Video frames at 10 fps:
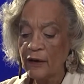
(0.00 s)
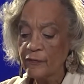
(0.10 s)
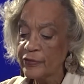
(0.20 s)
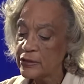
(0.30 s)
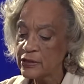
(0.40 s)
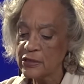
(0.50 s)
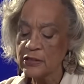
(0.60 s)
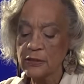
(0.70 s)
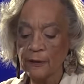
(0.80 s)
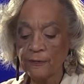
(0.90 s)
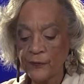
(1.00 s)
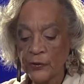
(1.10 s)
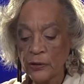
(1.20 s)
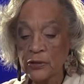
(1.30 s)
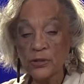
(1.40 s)
This is the
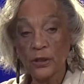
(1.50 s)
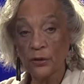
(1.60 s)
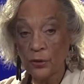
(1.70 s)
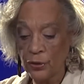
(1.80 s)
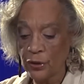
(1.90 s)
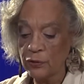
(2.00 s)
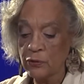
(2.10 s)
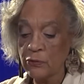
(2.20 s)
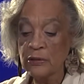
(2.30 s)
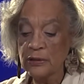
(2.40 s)
first known